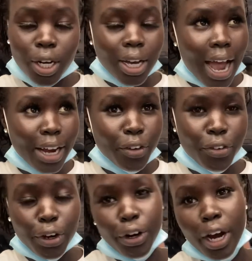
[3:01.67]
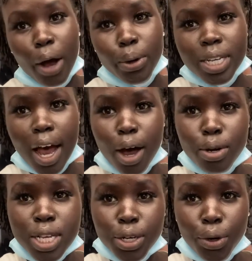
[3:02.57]
kind of figuring out how
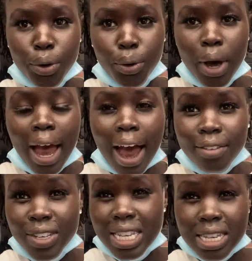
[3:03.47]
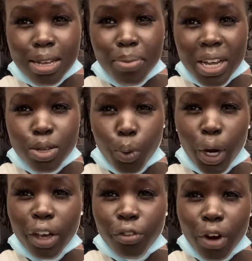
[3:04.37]
to have a system that's
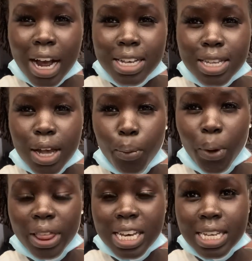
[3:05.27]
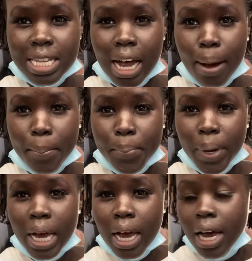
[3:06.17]
working for us with this
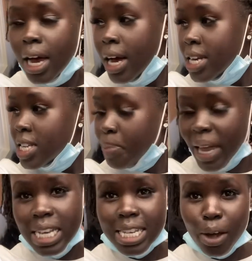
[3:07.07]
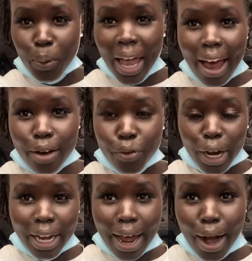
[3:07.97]
space that we have
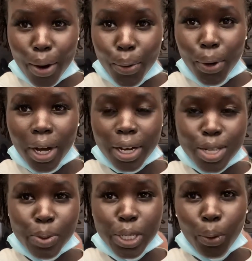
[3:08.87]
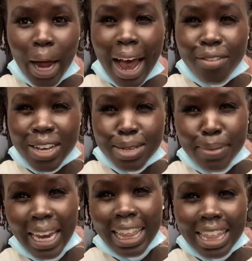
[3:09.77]
right now, because we don't have as
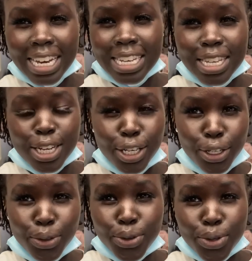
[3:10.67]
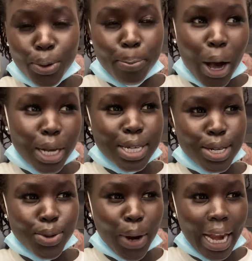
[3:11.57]
many things to use or
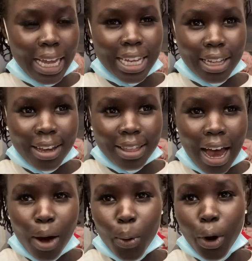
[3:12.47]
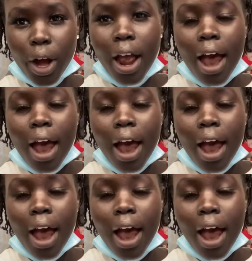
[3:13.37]
boxes or anything like that, or